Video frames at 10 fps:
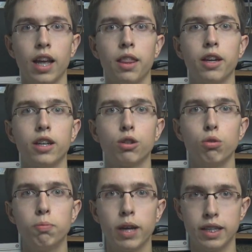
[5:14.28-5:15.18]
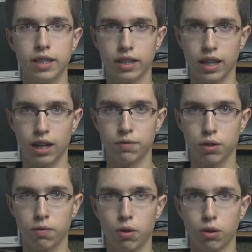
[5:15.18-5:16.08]
There are two basic types
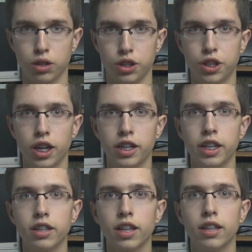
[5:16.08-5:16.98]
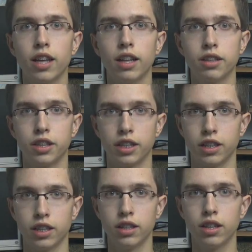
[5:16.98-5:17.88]
of voltage, direct and
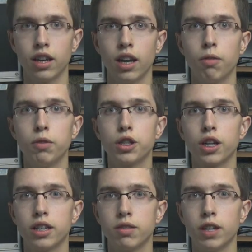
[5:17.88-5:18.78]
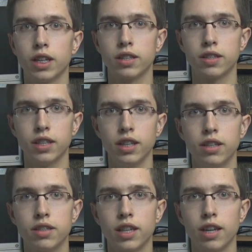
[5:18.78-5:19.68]
alternating, which are, as we can see,
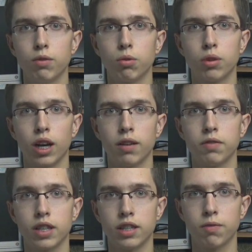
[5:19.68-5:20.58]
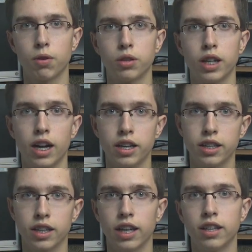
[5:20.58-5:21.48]
the same two types as for
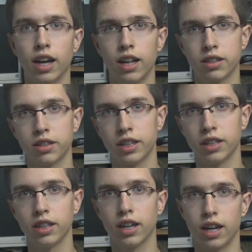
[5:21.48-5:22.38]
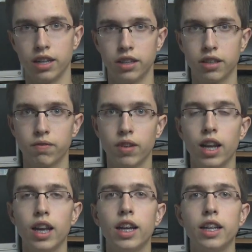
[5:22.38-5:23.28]
direct and alternating current.
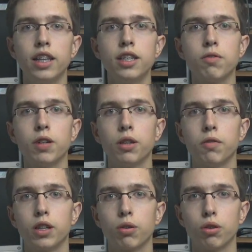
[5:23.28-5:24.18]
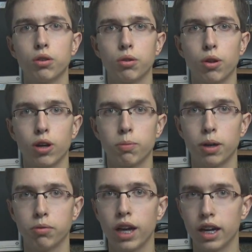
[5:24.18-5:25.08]
In this video we are going to talk
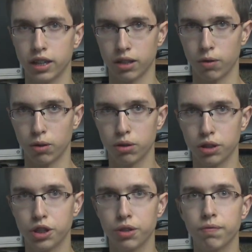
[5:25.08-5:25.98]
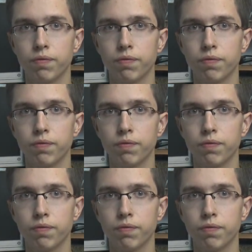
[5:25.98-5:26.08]
about direct voltage.